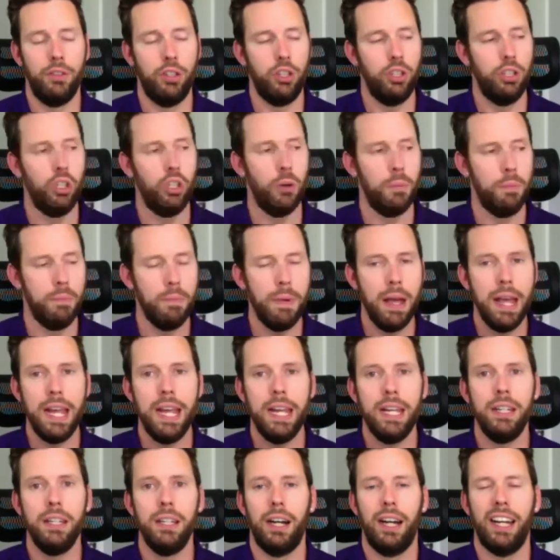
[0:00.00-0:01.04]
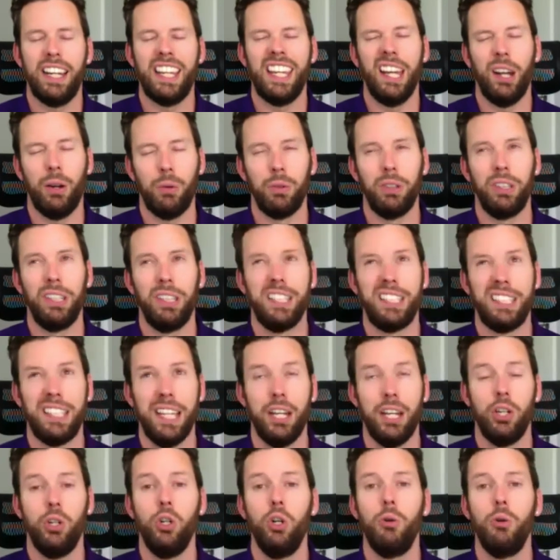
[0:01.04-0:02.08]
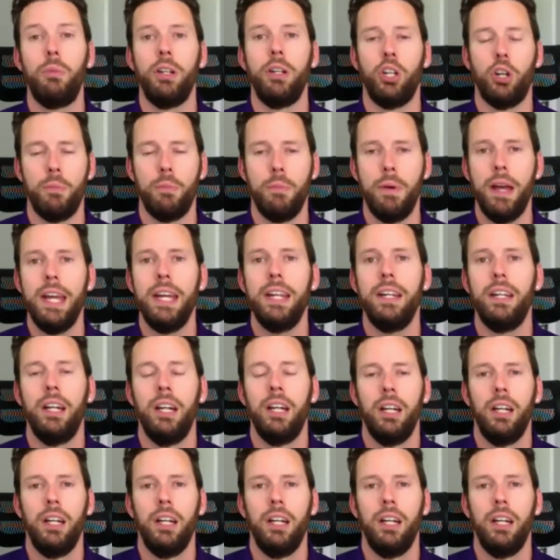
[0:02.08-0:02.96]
your main, I can't really say who, but your main